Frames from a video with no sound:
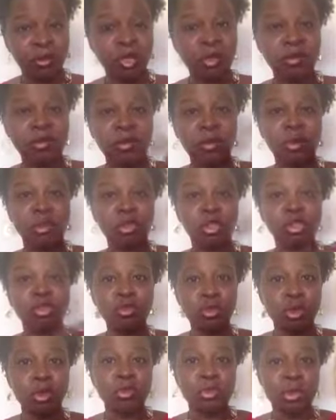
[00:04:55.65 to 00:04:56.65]
even though you
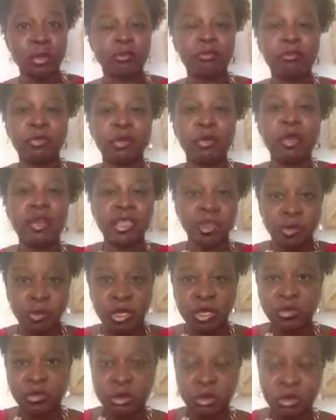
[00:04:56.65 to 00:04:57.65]
know them from a
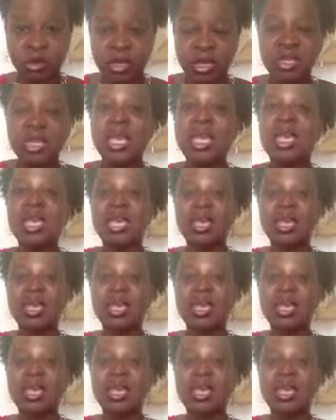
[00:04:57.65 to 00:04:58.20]
specific place.